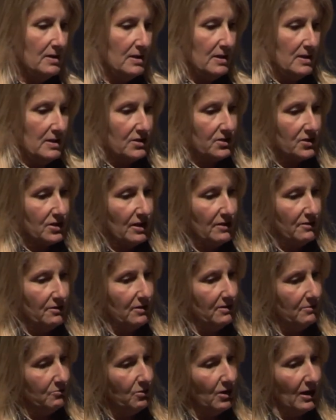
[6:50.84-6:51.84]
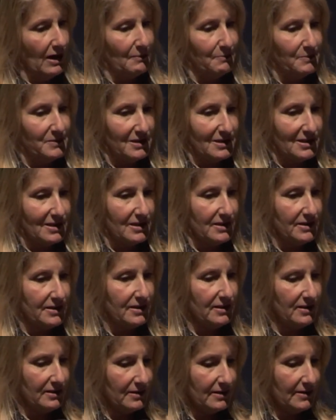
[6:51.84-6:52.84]
So what happens in the
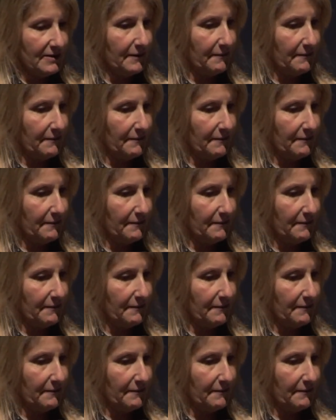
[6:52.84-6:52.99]
dark?